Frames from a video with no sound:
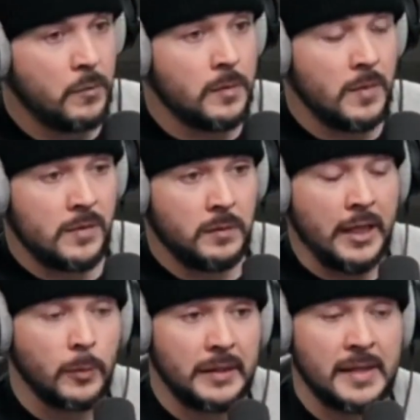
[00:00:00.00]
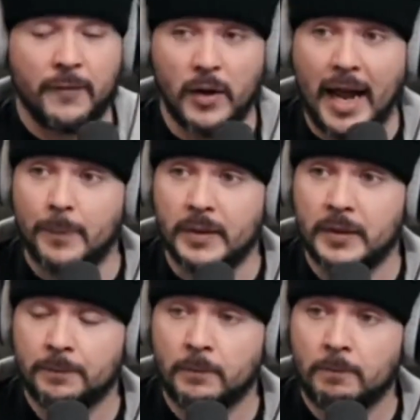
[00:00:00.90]
This literally never happened.
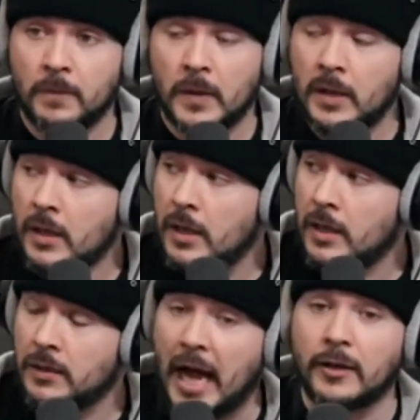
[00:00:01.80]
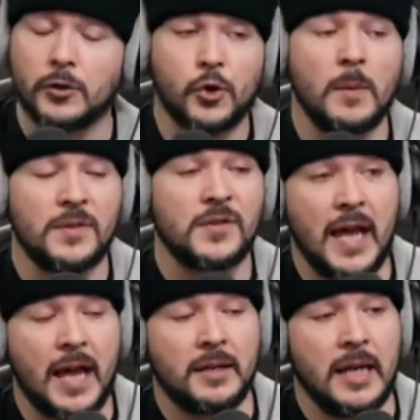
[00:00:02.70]
Donald Trump
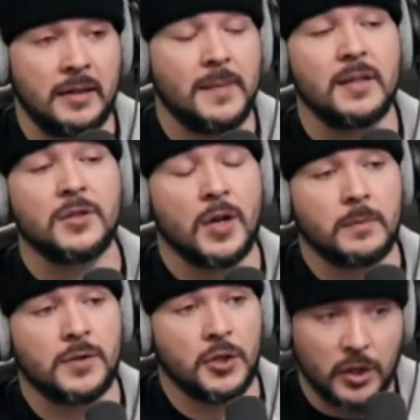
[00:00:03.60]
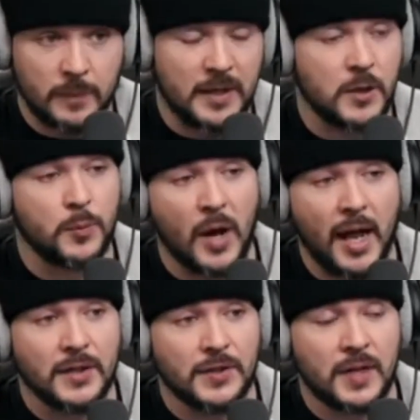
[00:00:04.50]
said in the midterms, you're going to be
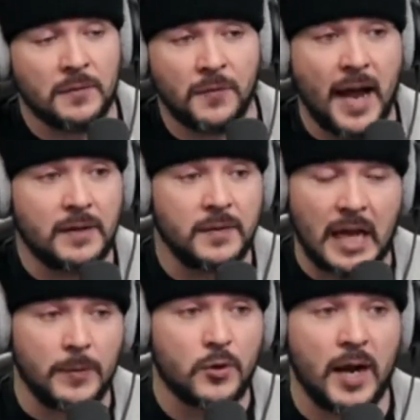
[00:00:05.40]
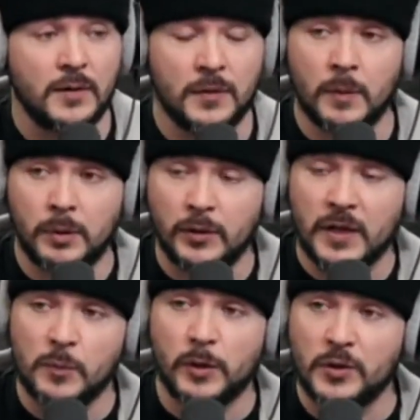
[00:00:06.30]
surprised. In fact,
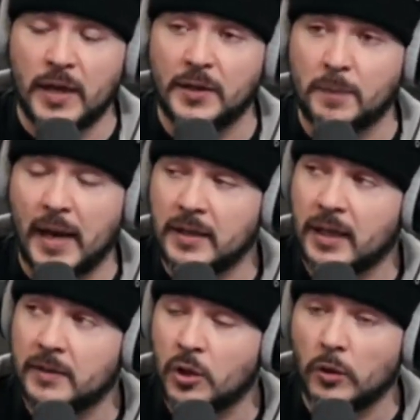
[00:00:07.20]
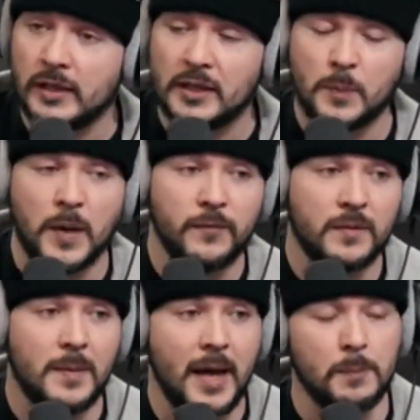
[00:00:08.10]
these blue states might get totally disappeared from
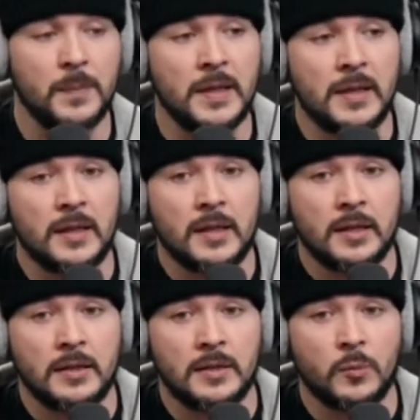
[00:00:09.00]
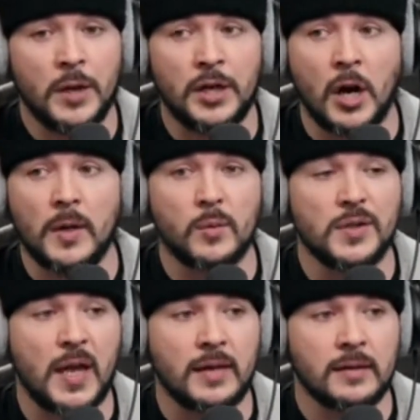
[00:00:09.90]
the map. We know what he was
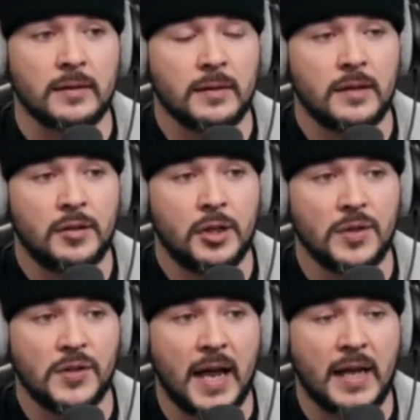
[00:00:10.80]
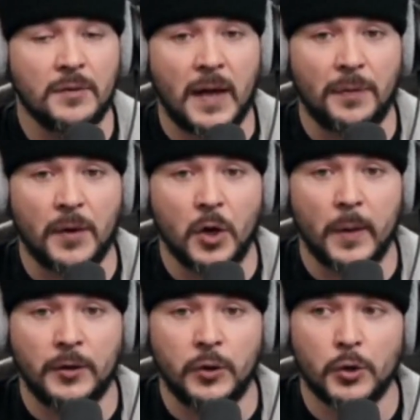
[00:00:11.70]
saying. He was saying that they're
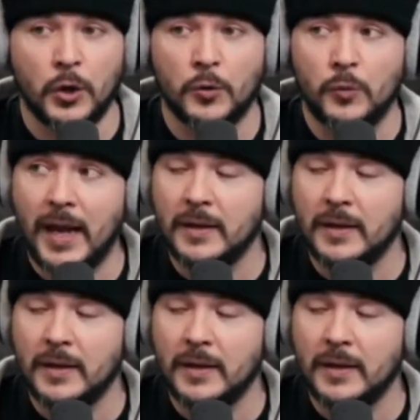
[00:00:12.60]
going to turn red.